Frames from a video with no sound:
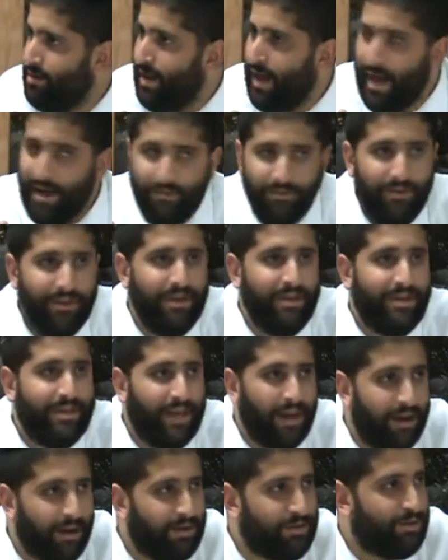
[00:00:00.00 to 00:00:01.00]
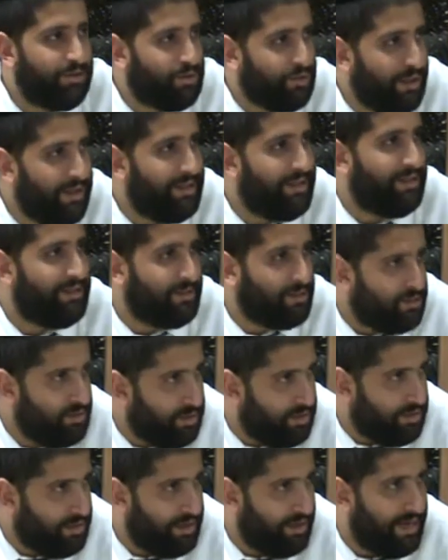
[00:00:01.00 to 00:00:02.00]
Every character trait that is
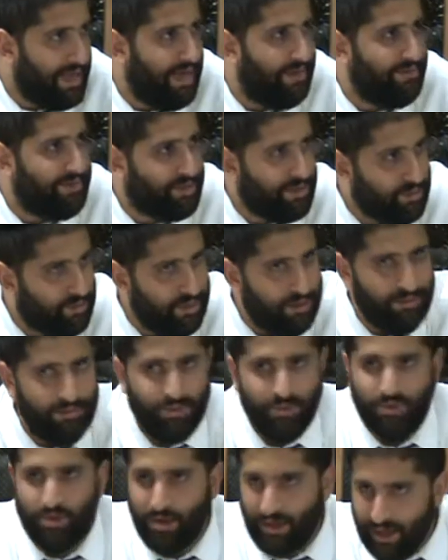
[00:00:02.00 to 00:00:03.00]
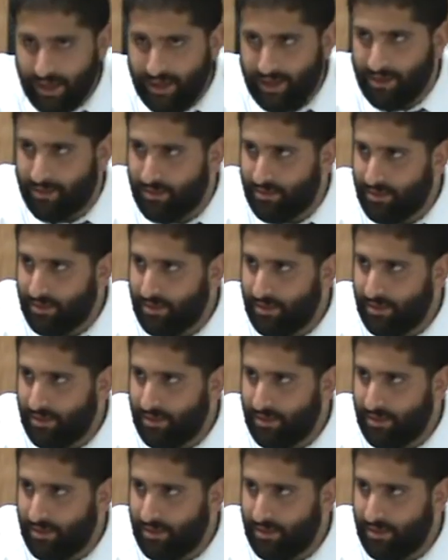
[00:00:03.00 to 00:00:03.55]
good can have extremes which are negative.